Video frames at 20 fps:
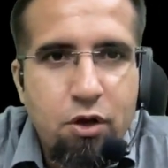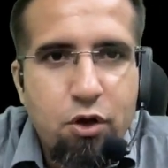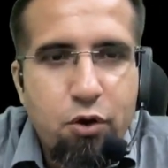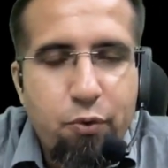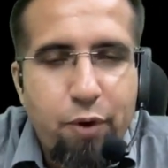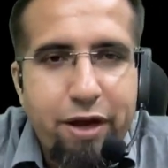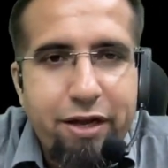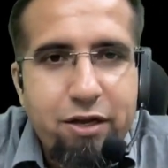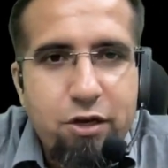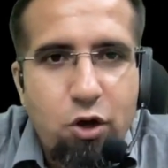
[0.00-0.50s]

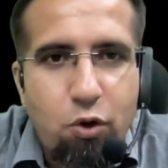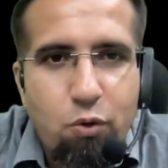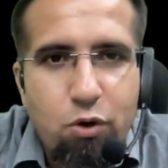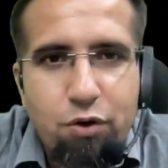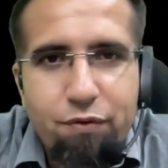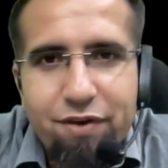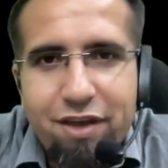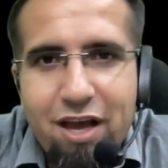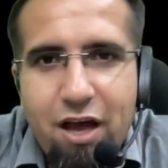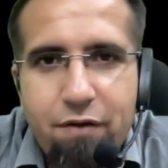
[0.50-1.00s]
Right, now what
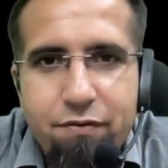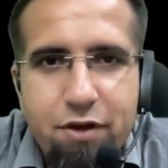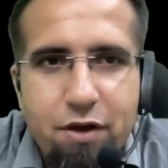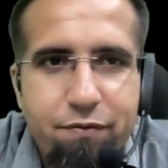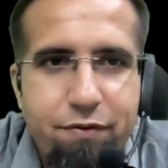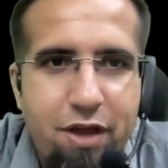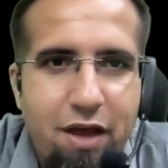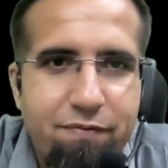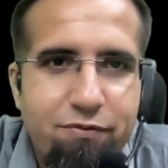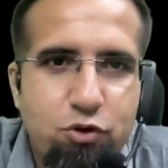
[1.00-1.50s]
do we have here?
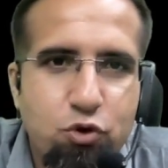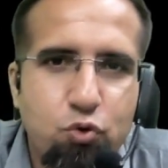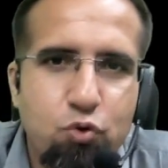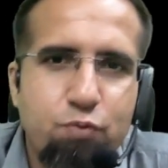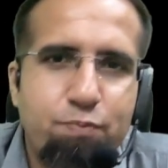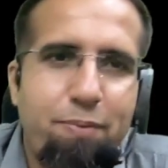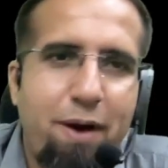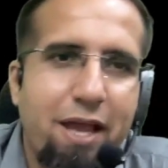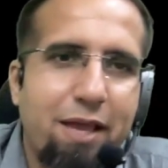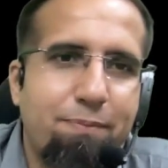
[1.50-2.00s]
We have two
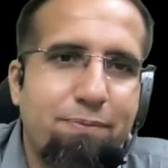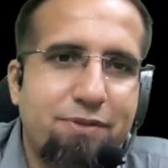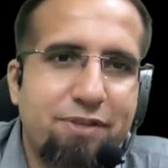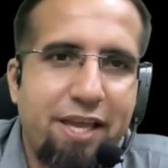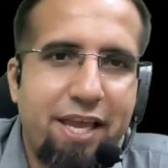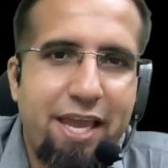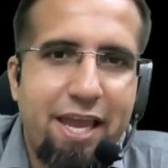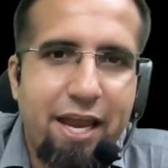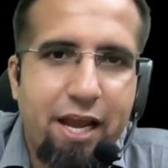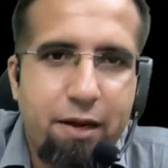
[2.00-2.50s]
pipes
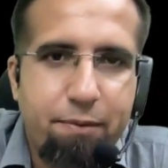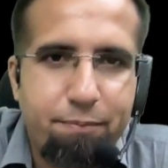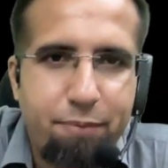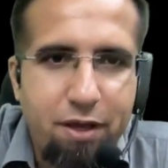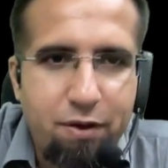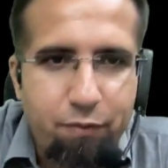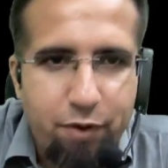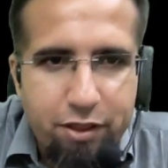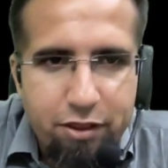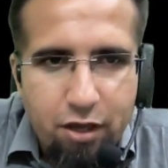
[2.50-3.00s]
A and
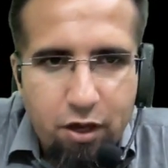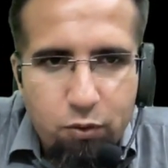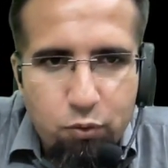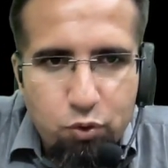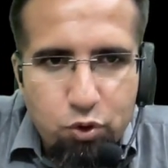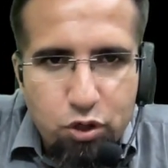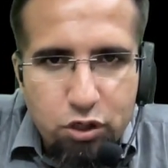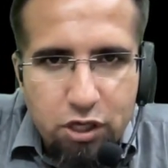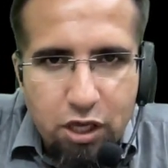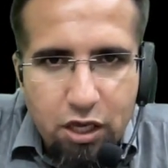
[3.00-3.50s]
B. When they are
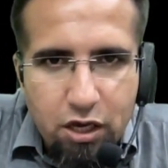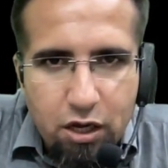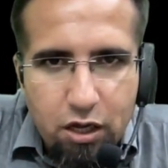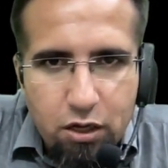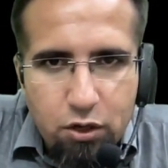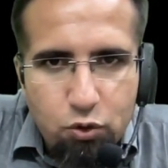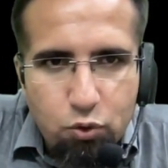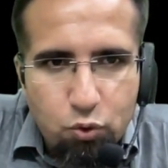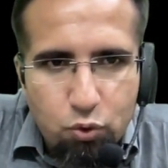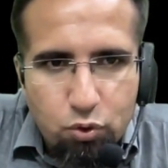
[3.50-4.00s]
working
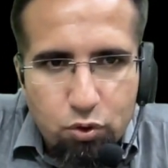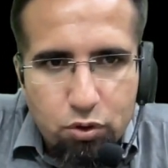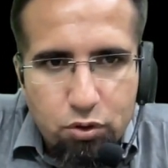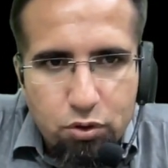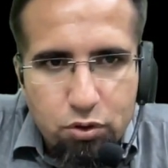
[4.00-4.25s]
alone,